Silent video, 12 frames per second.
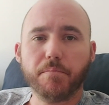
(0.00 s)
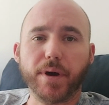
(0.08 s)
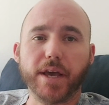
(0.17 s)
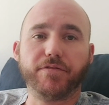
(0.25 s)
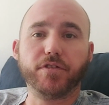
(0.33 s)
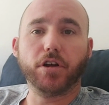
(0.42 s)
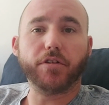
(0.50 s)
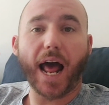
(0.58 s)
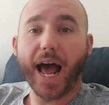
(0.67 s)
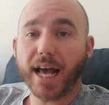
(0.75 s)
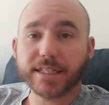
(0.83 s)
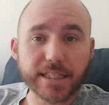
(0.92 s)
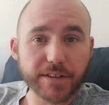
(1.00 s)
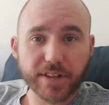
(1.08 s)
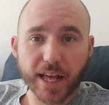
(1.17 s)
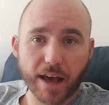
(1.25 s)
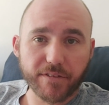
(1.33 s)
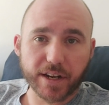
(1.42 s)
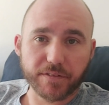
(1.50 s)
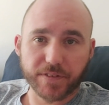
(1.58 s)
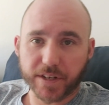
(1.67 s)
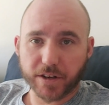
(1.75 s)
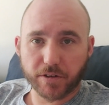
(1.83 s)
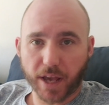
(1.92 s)
but if you don't ask if they have any
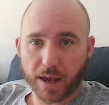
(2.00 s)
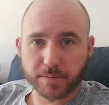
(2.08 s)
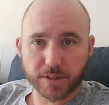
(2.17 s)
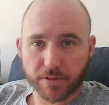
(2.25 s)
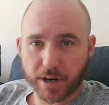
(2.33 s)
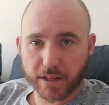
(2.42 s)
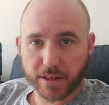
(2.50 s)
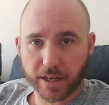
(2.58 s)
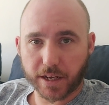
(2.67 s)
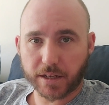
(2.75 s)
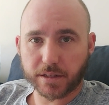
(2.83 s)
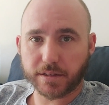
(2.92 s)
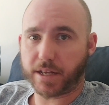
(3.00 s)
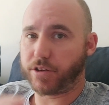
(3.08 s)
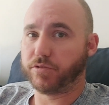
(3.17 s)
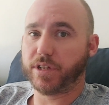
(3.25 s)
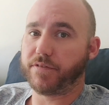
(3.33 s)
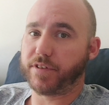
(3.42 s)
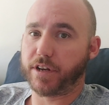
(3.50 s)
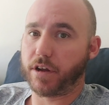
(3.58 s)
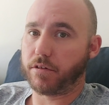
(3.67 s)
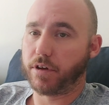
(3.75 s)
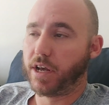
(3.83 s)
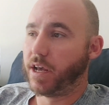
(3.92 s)
video games or anything, then you'll never know.